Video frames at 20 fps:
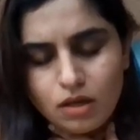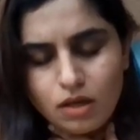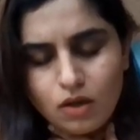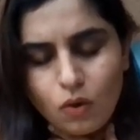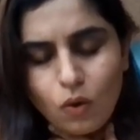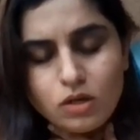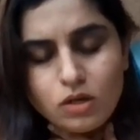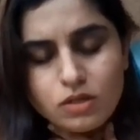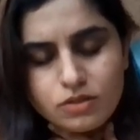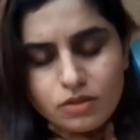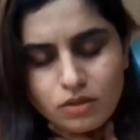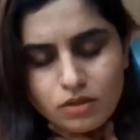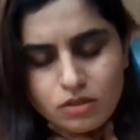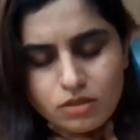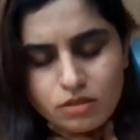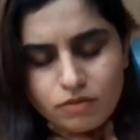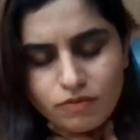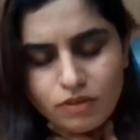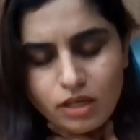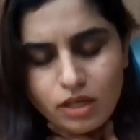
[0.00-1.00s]

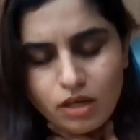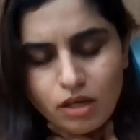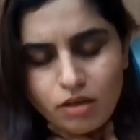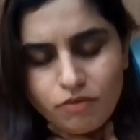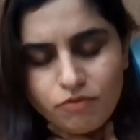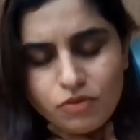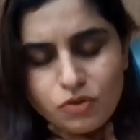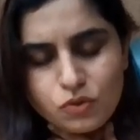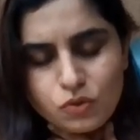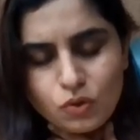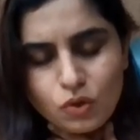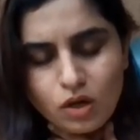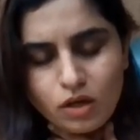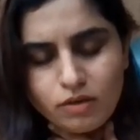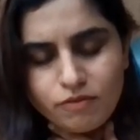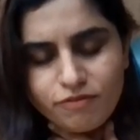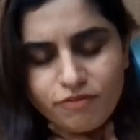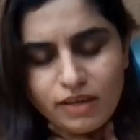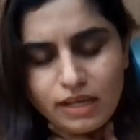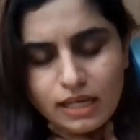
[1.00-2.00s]
Alternatively, if you do
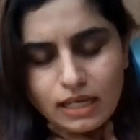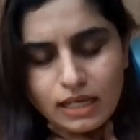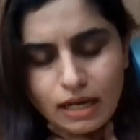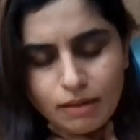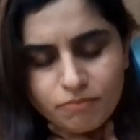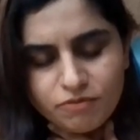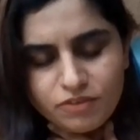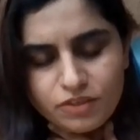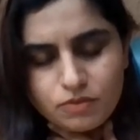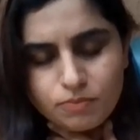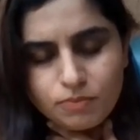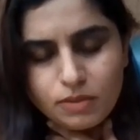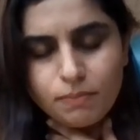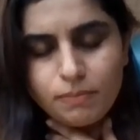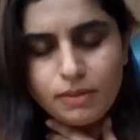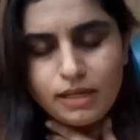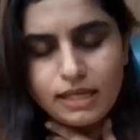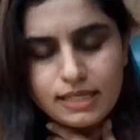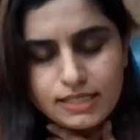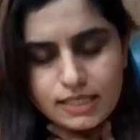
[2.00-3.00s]
not feel comfortable
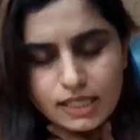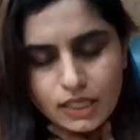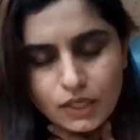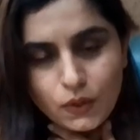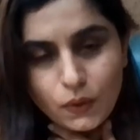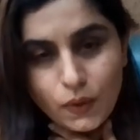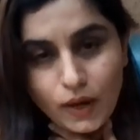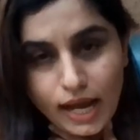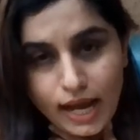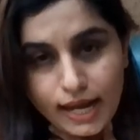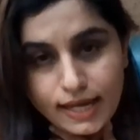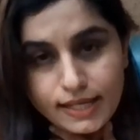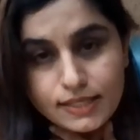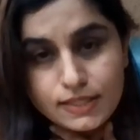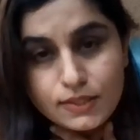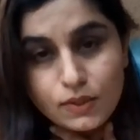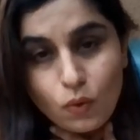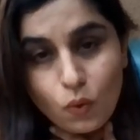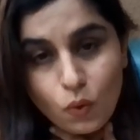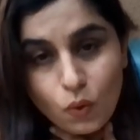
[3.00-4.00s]
placing your
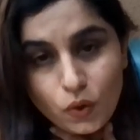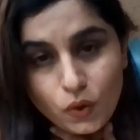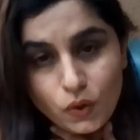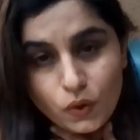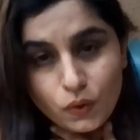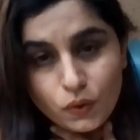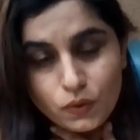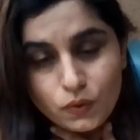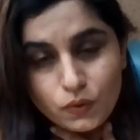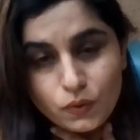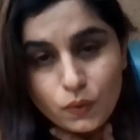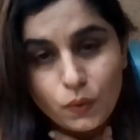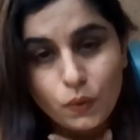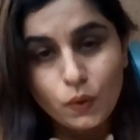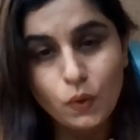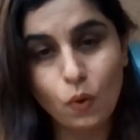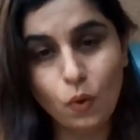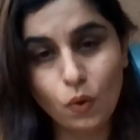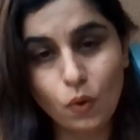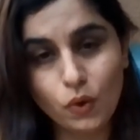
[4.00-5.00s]
hands on your throat
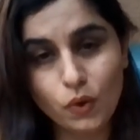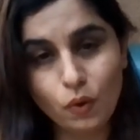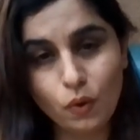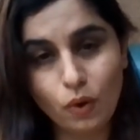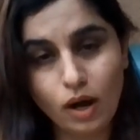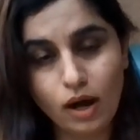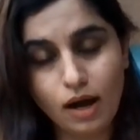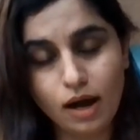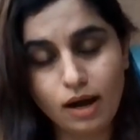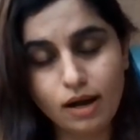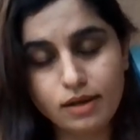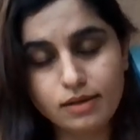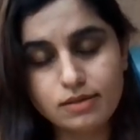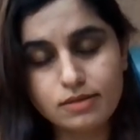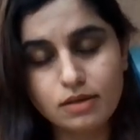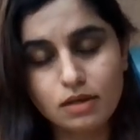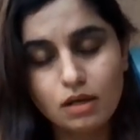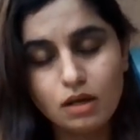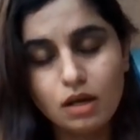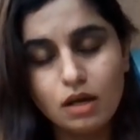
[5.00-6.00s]
or your heart,
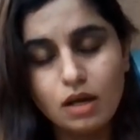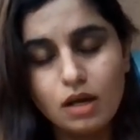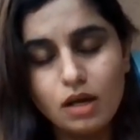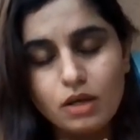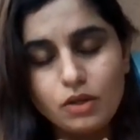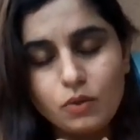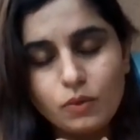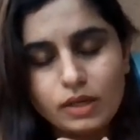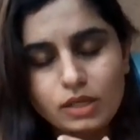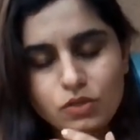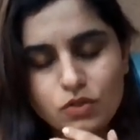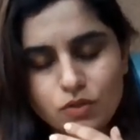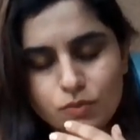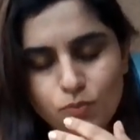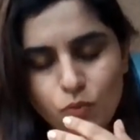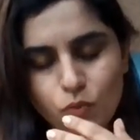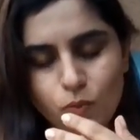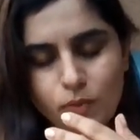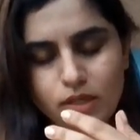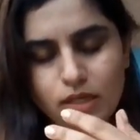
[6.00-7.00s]
you can just
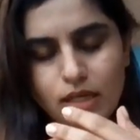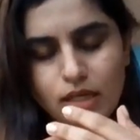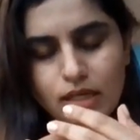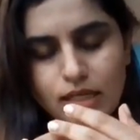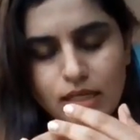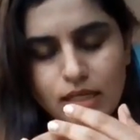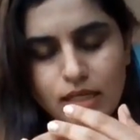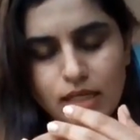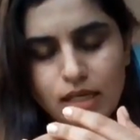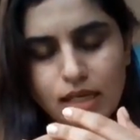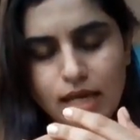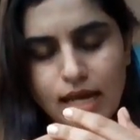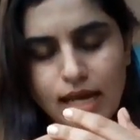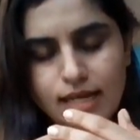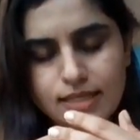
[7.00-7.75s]
move it a little at a